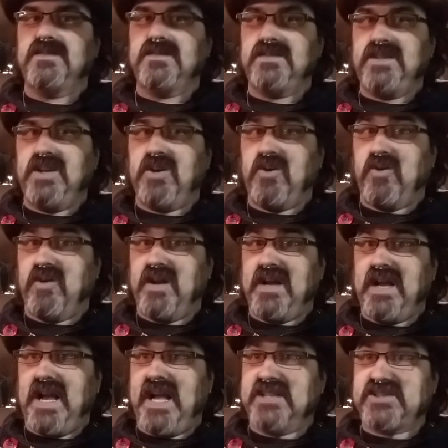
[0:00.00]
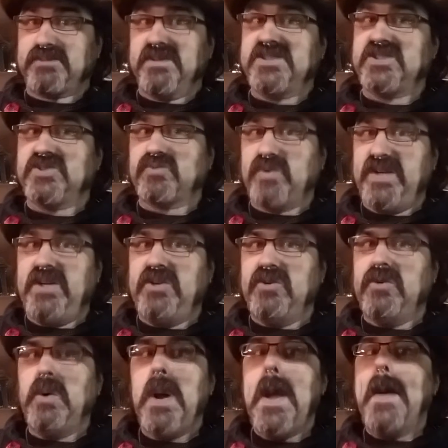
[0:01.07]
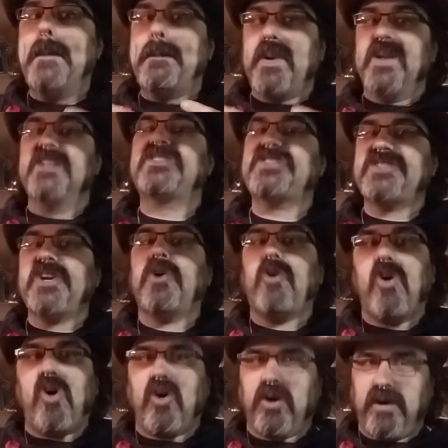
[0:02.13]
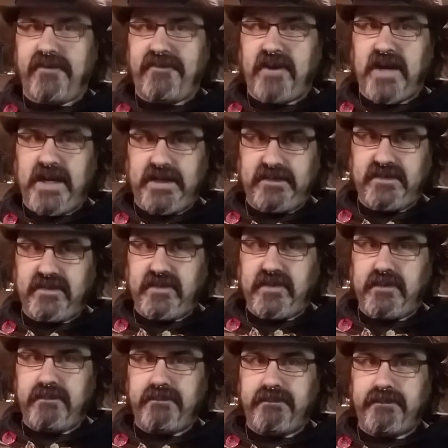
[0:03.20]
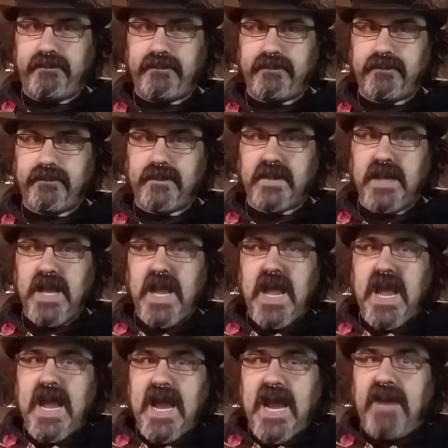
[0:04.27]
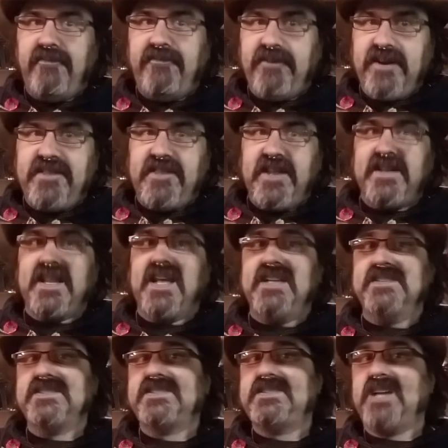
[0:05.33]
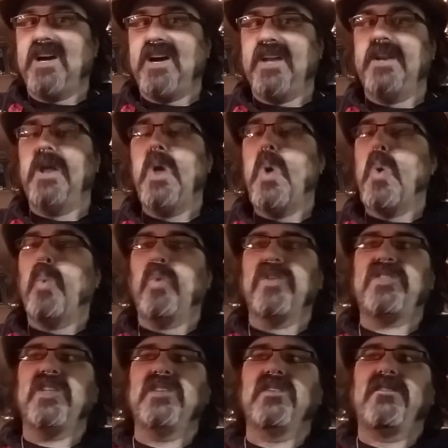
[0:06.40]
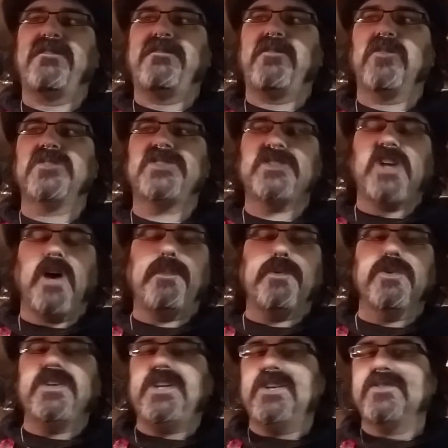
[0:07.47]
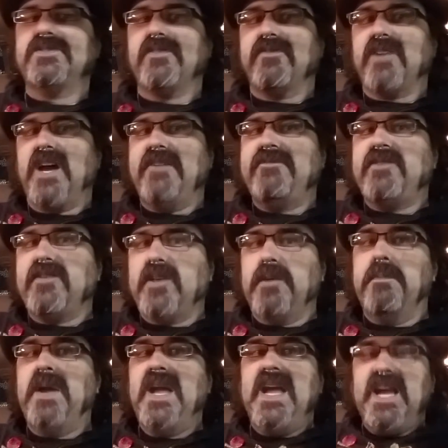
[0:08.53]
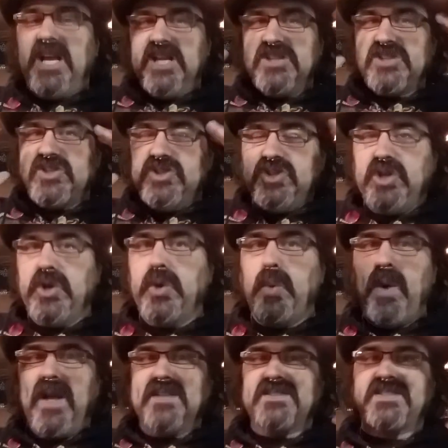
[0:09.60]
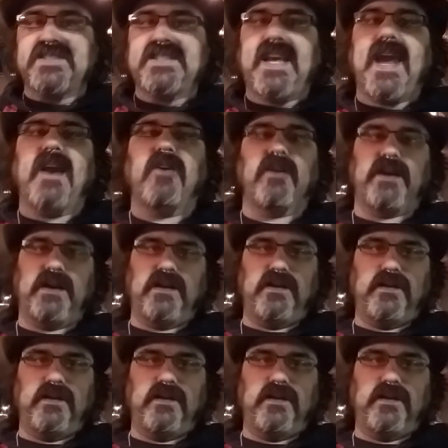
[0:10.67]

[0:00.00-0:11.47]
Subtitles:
as much as we do, but it's still horrifying to them. Everything that is done within the first couple of years of life to them is new and scary.